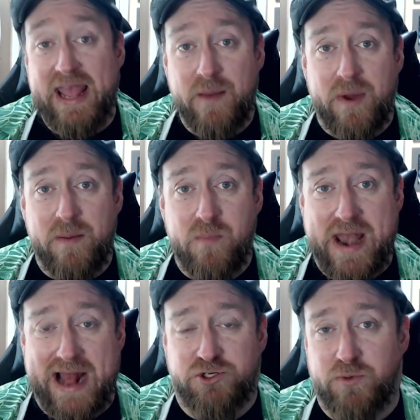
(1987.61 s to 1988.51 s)
am a
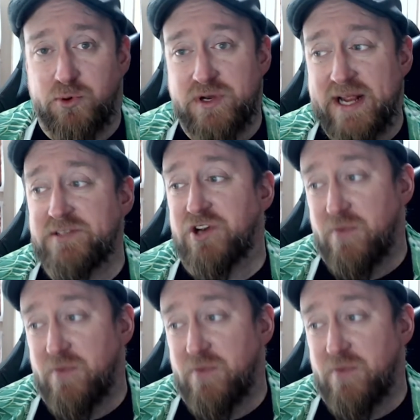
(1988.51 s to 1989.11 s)
natural born dancer,